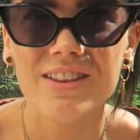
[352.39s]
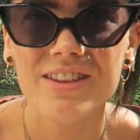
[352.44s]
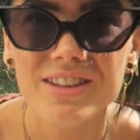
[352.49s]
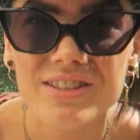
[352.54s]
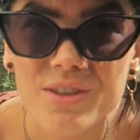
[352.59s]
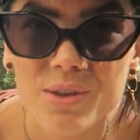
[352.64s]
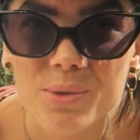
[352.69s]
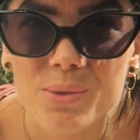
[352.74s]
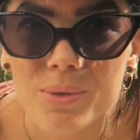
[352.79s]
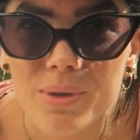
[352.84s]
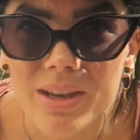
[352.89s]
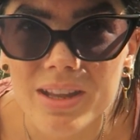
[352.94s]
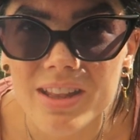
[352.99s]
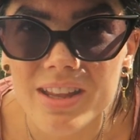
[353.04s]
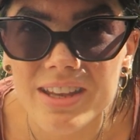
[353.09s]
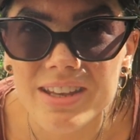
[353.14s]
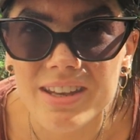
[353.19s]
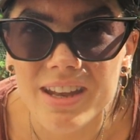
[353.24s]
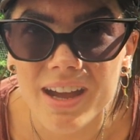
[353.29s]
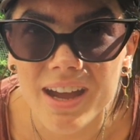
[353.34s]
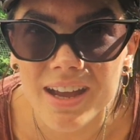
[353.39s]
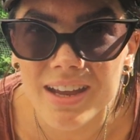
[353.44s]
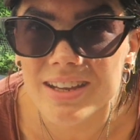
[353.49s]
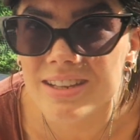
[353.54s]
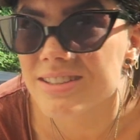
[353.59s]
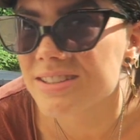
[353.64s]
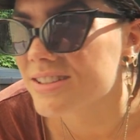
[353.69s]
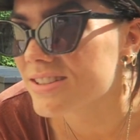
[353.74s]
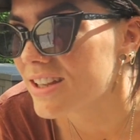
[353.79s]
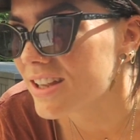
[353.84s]
These are really
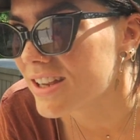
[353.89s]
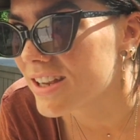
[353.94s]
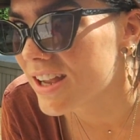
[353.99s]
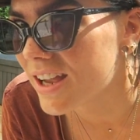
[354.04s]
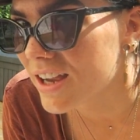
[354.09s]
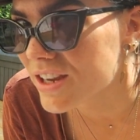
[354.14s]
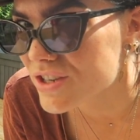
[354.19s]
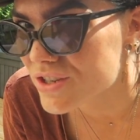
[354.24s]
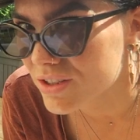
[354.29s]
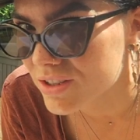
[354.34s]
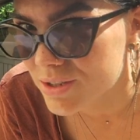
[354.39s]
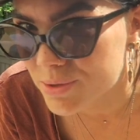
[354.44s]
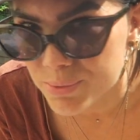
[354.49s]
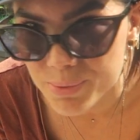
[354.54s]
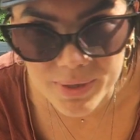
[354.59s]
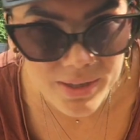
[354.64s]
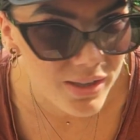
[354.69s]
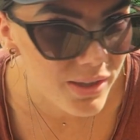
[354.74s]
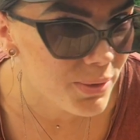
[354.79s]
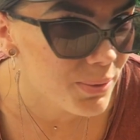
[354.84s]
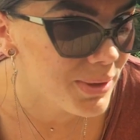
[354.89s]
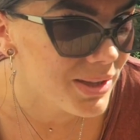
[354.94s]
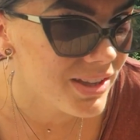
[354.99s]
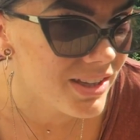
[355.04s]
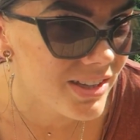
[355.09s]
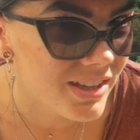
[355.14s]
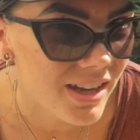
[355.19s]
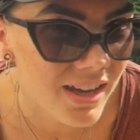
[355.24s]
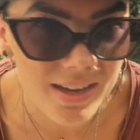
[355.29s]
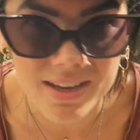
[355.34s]
nice. Like actually
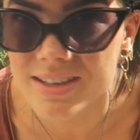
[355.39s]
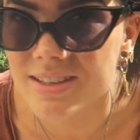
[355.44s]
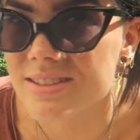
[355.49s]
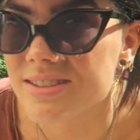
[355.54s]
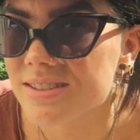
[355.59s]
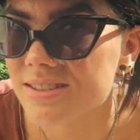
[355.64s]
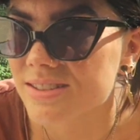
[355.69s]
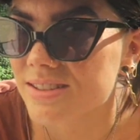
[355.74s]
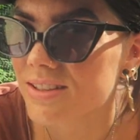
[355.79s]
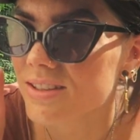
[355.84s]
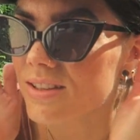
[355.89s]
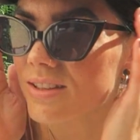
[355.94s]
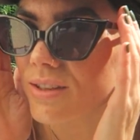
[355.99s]
really nice.